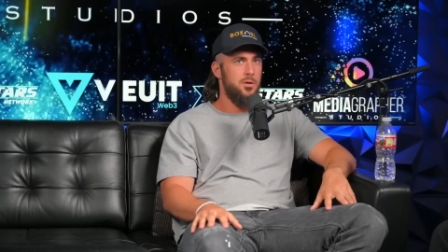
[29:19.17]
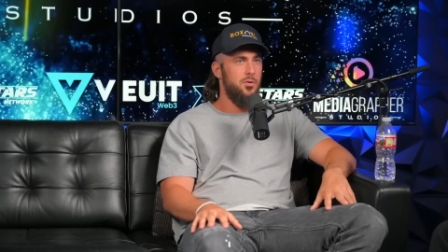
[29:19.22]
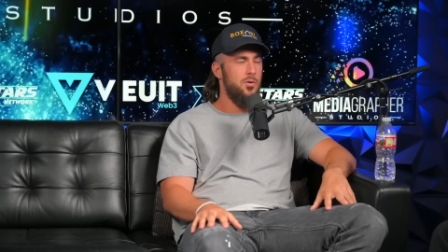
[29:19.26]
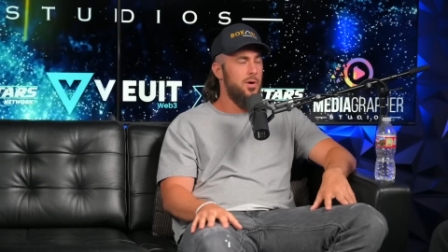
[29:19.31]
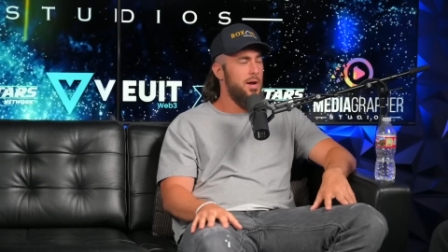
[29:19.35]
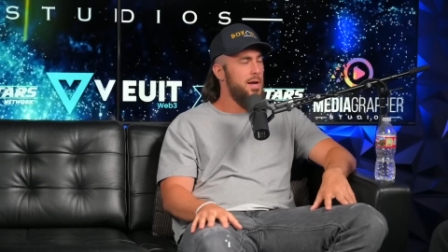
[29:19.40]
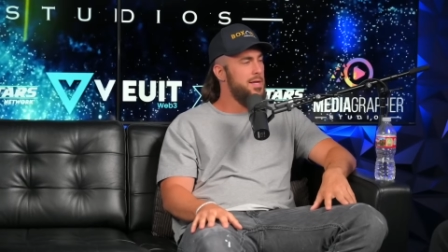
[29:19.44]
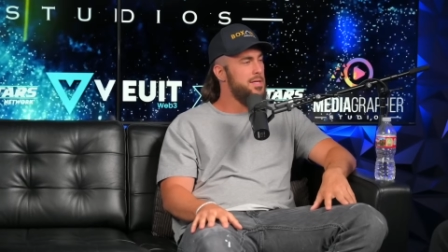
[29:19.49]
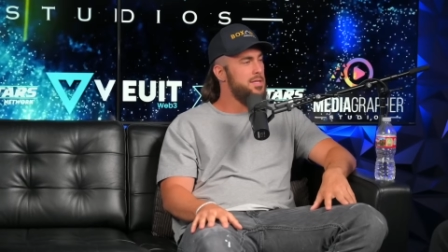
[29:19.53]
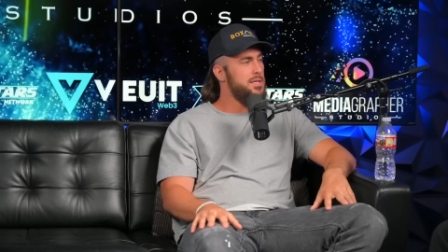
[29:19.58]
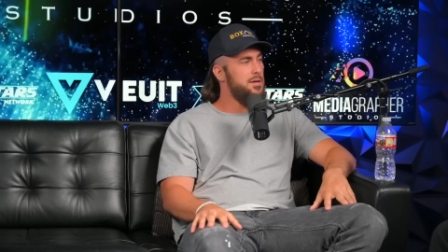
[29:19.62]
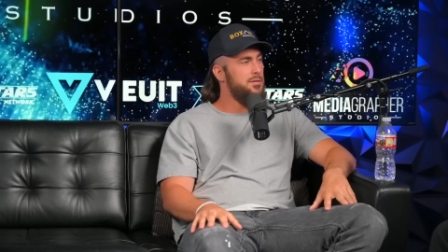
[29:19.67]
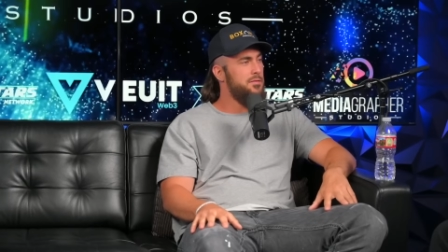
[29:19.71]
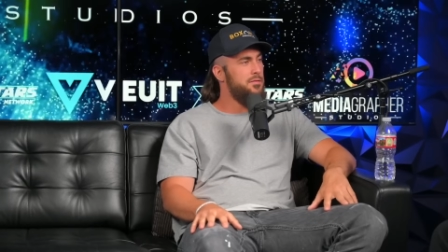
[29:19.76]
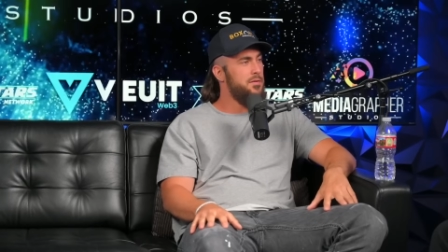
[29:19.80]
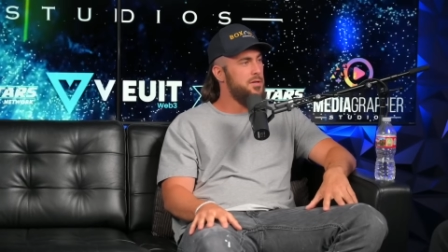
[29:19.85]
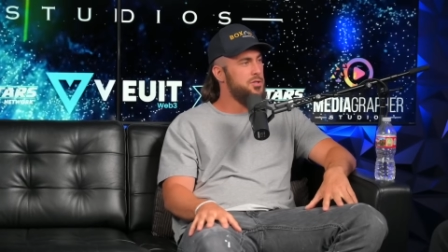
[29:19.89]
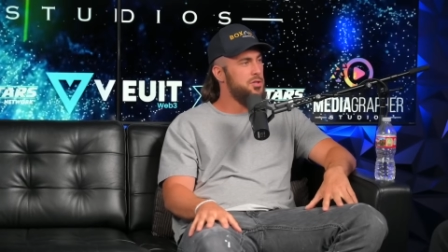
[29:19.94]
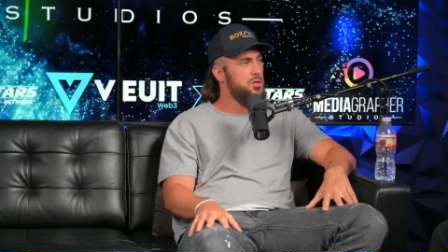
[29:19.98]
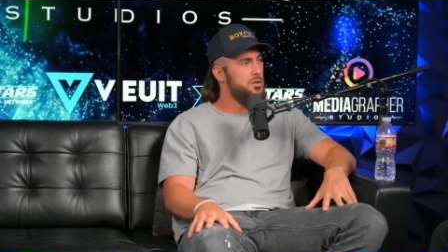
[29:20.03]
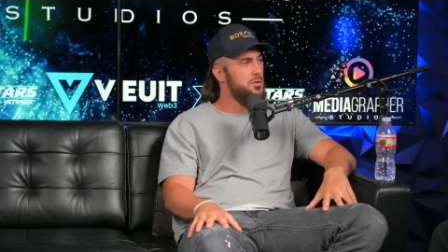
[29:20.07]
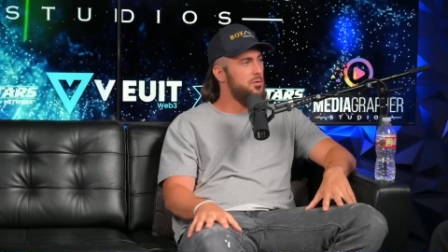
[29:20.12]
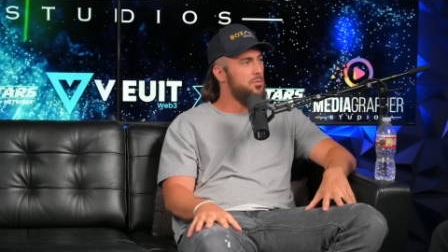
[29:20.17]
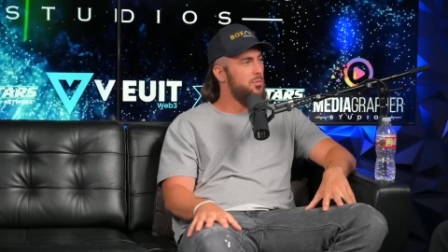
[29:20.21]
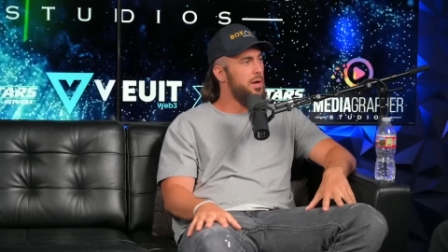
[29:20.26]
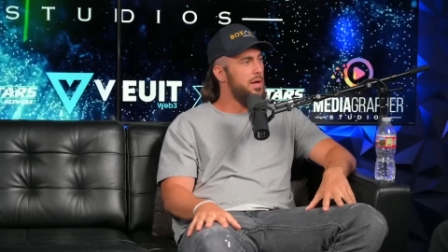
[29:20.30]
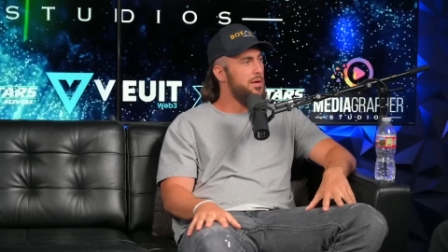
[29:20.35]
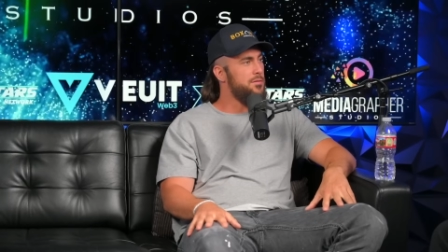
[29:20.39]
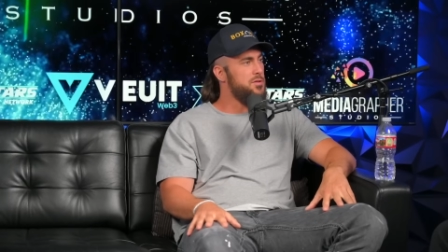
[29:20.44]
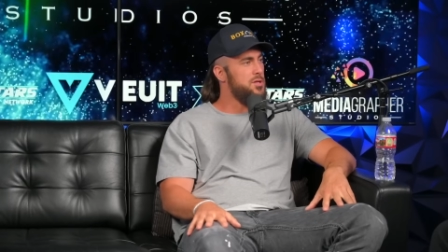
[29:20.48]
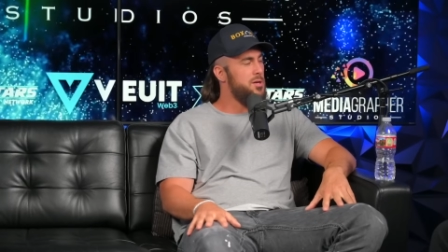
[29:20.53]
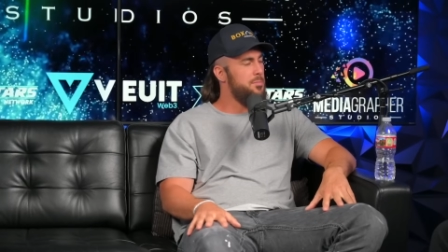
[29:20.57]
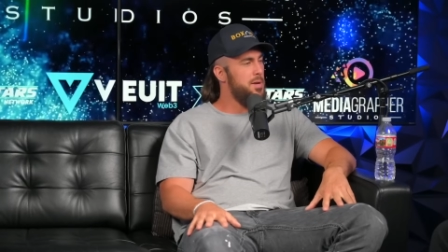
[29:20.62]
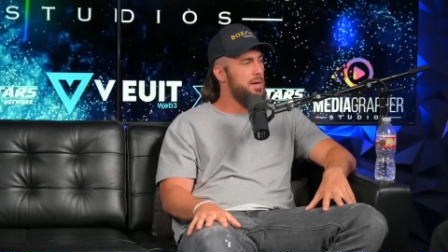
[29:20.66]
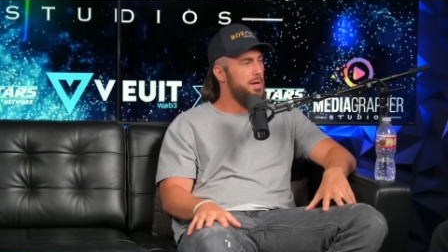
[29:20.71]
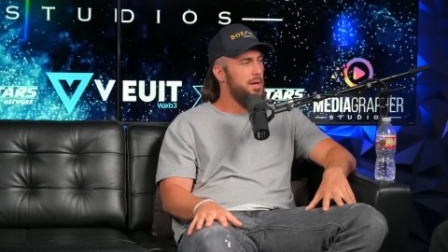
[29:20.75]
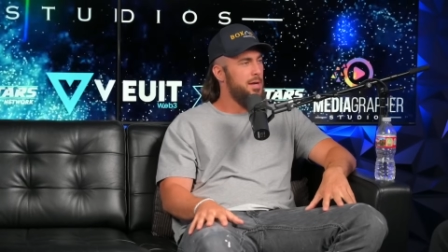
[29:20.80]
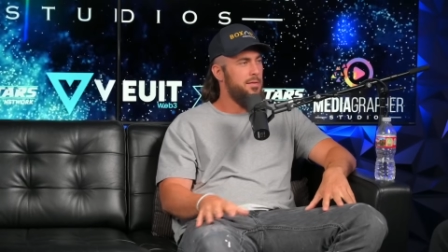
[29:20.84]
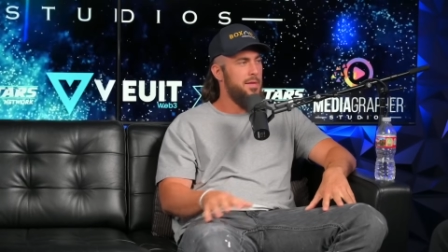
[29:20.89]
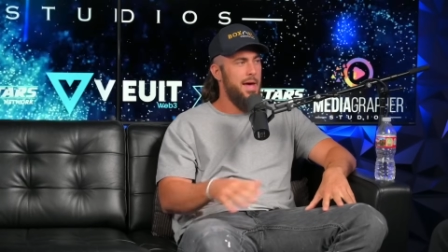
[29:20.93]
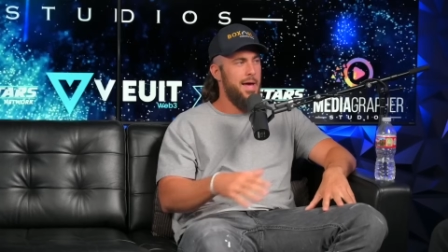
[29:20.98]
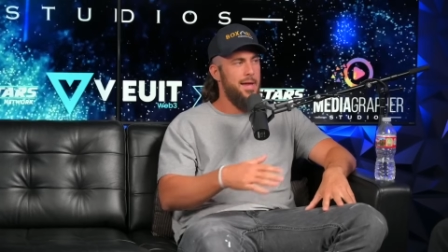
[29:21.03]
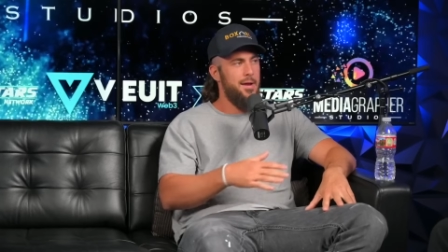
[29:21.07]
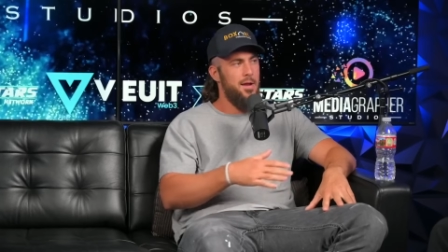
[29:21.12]
crazy efficient way of shipping
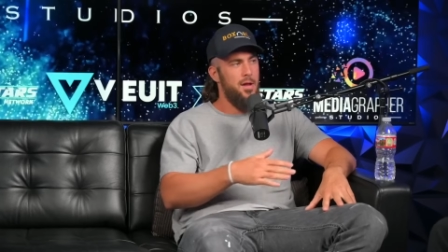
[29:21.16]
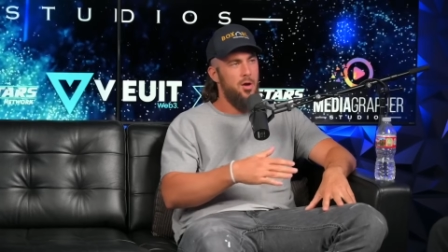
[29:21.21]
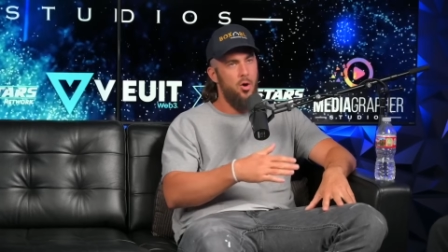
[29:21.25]
and mm-hmm.